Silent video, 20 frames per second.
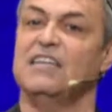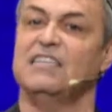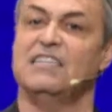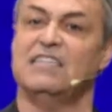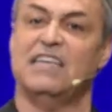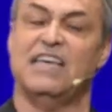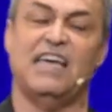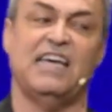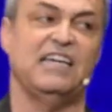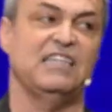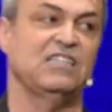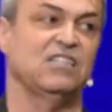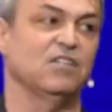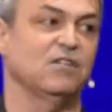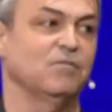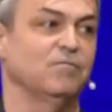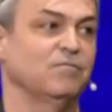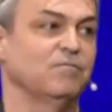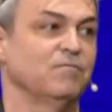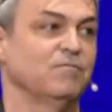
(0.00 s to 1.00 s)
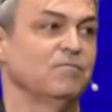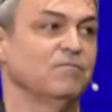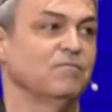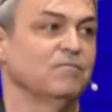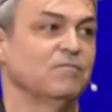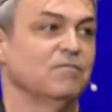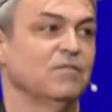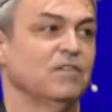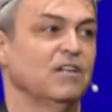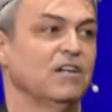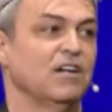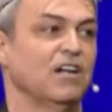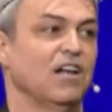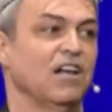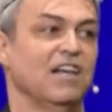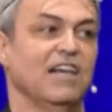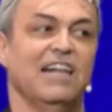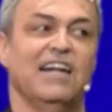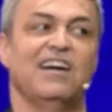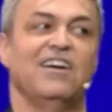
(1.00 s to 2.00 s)
kingdom
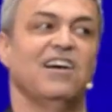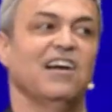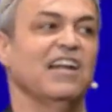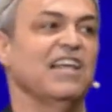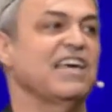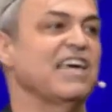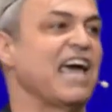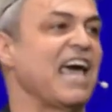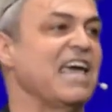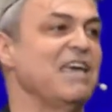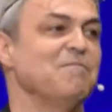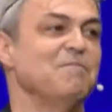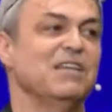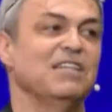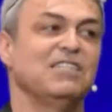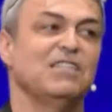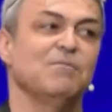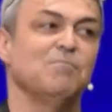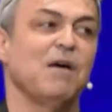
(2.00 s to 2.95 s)
literally came into my